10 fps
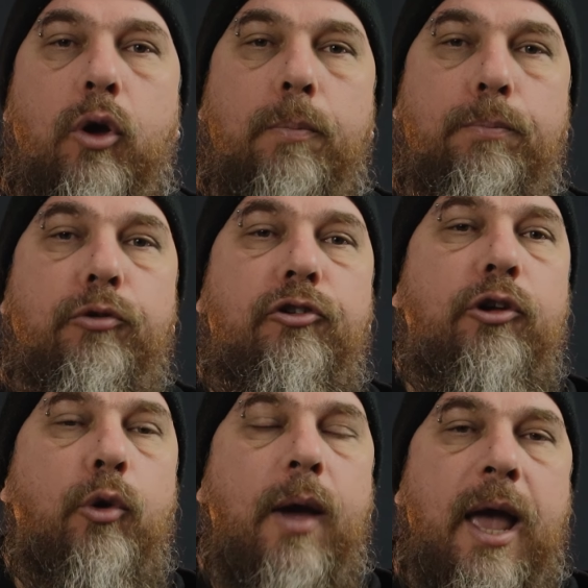you are
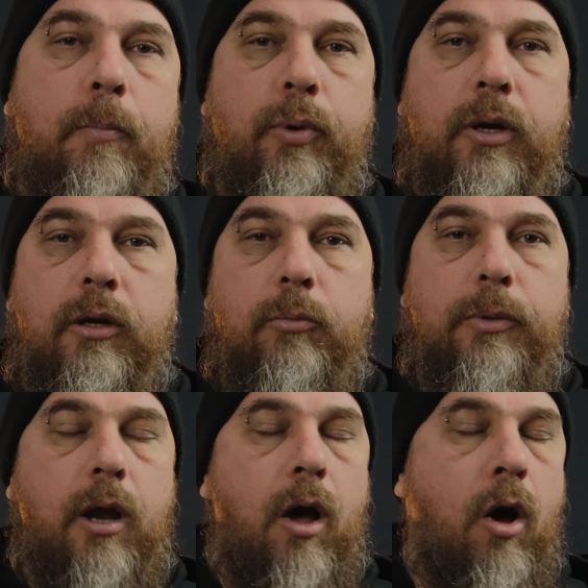pushing your amp a little
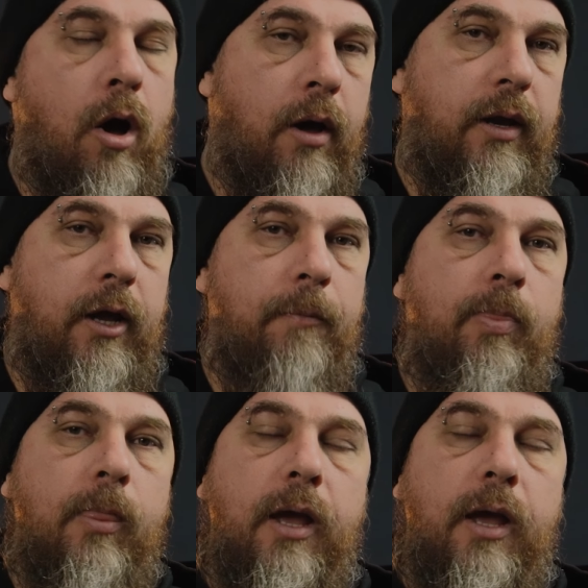bit harder,